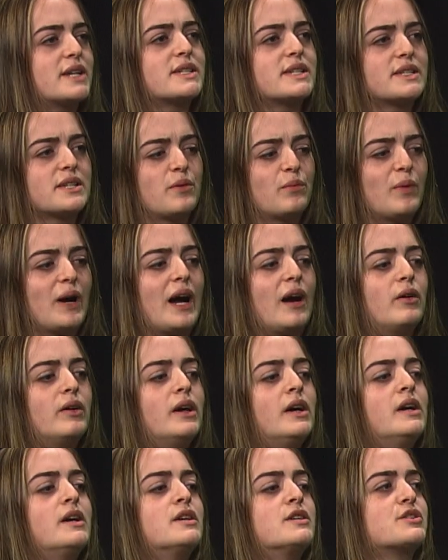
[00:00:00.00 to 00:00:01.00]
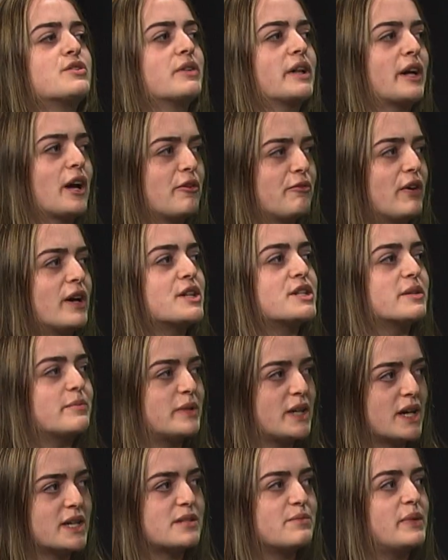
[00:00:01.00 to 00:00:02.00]
I said, wow, so like our friendship
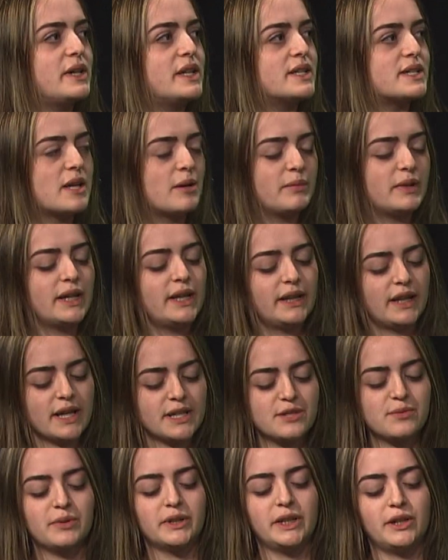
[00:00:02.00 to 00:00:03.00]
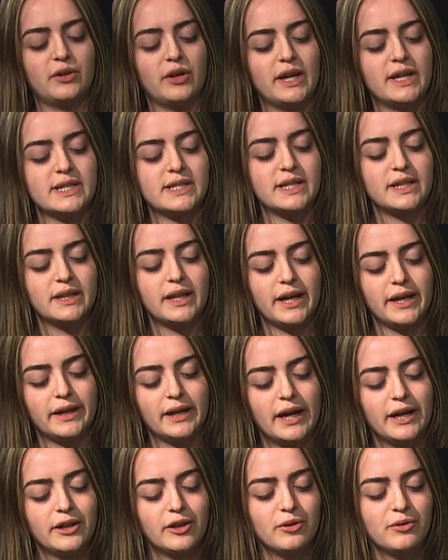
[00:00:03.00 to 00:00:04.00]
does mean something. That's really crazy. Like,
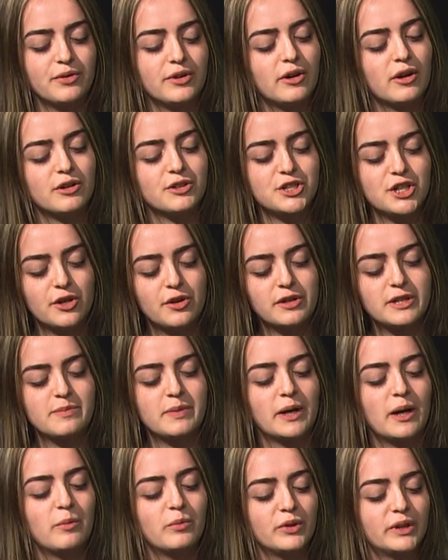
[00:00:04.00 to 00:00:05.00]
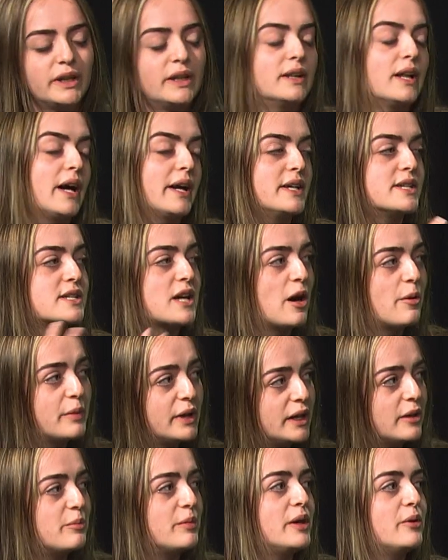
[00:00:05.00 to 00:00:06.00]
I know they're all jokes, but I'm really glad he's coming
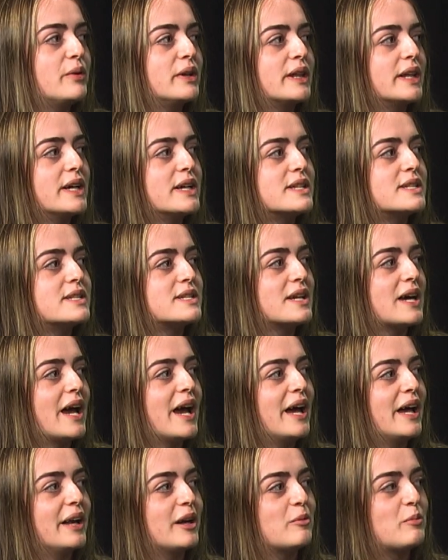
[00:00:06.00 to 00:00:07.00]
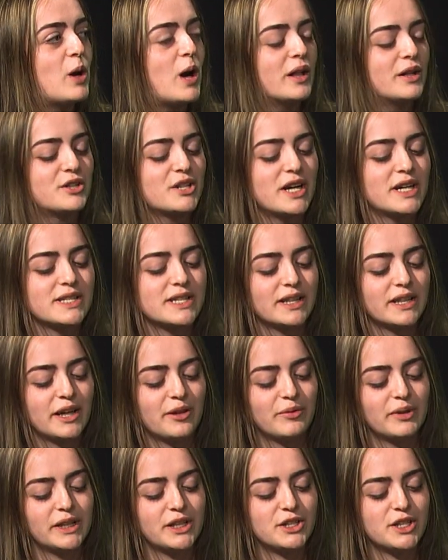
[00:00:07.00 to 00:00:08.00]
to me with this and apologizing, like,
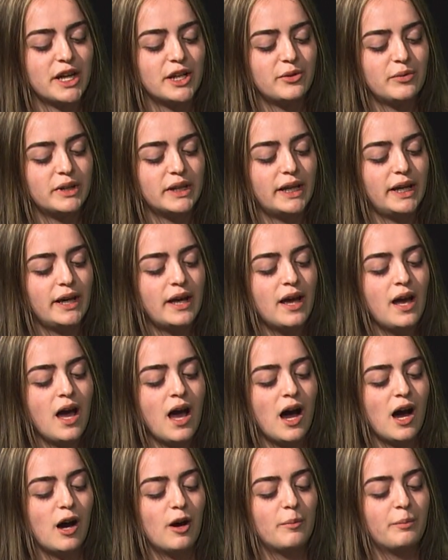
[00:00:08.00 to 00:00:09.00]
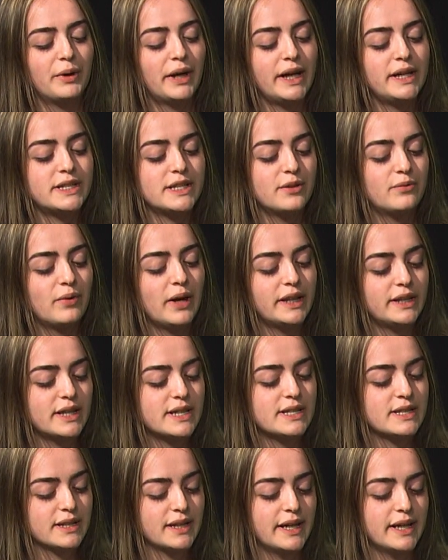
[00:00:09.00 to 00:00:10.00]
really genuinely. Um, but I did write
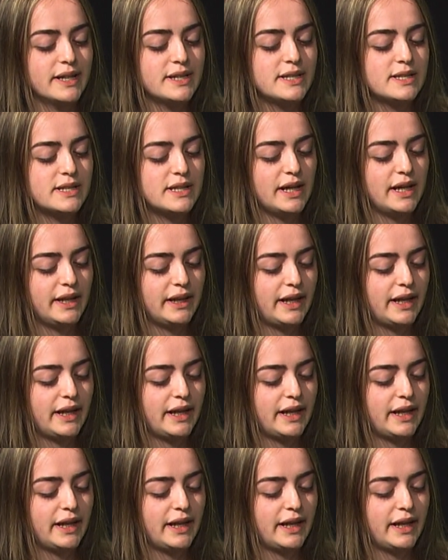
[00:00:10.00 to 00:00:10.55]
this list in